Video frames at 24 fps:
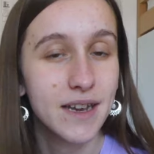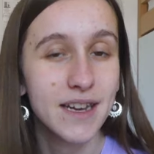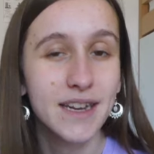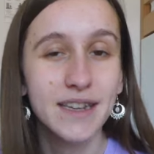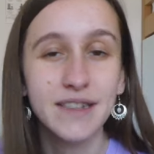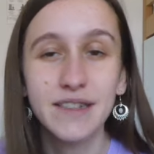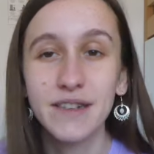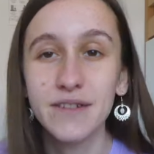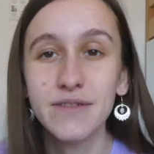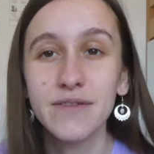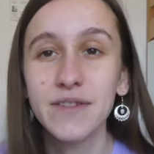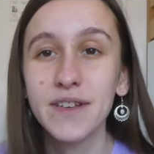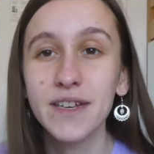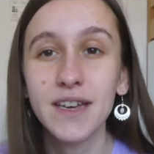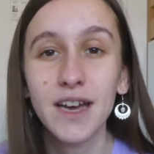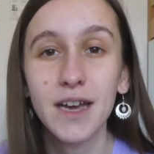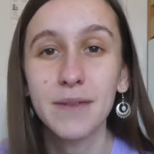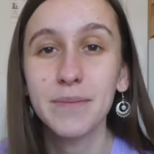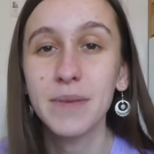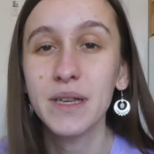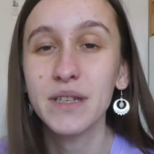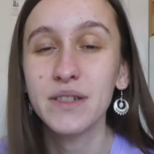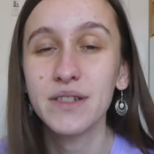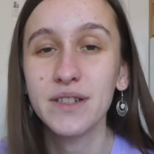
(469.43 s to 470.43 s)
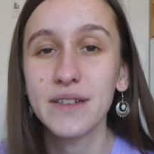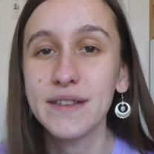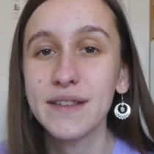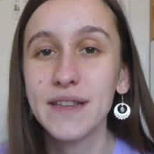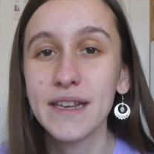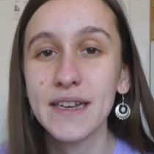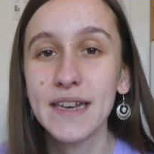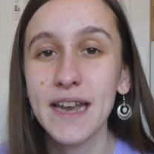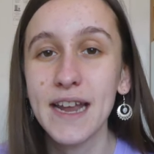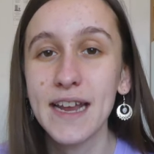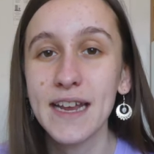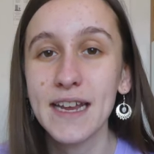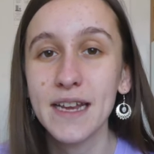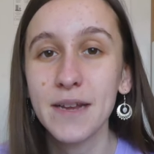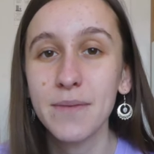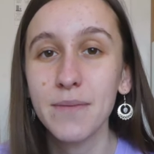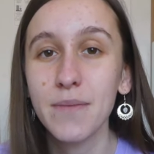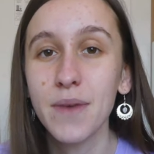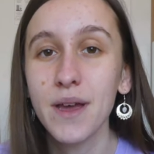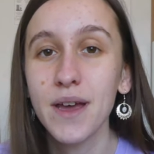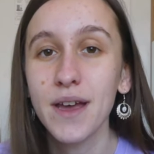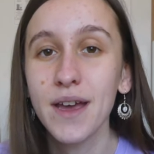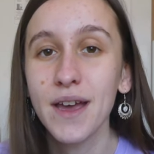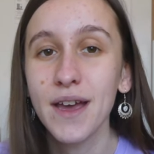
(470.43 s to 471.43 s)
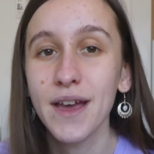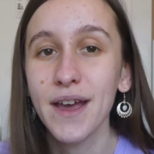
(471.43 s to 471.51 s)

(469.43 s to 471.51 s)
I don't think I mentioned the name